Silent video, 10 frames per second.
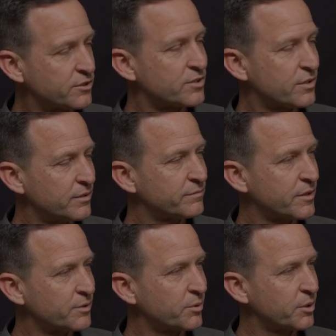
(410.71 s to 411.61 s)
That's true.
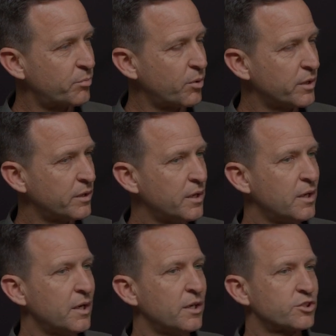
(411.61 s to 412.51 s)
That's a really good point.
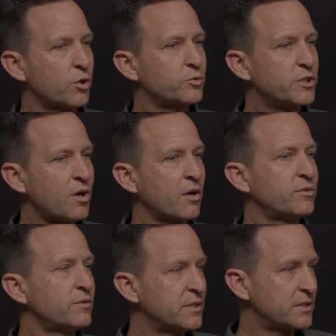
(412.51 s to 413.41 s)
So as we
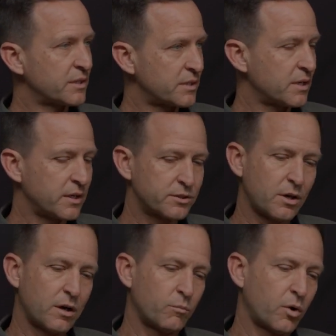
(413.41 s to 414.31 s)
talk through these 6
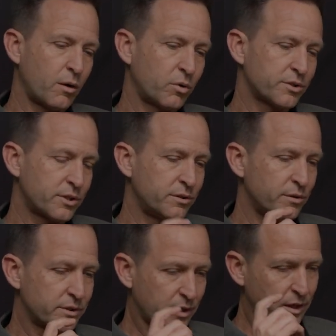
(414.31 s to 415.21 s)
things, what I want us to
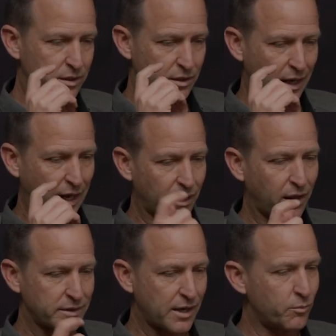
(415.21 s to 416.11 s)
do is like
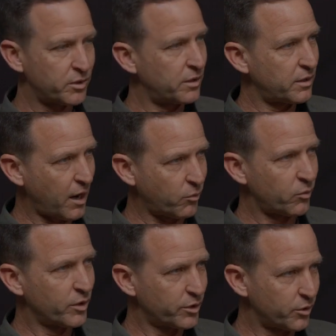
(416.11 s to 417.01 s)
analyze how
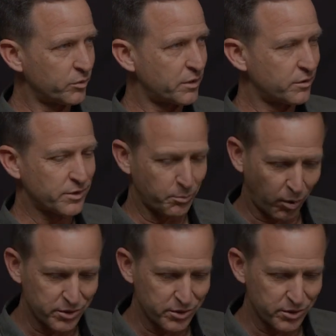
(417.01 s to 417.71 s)
we're doing with those, like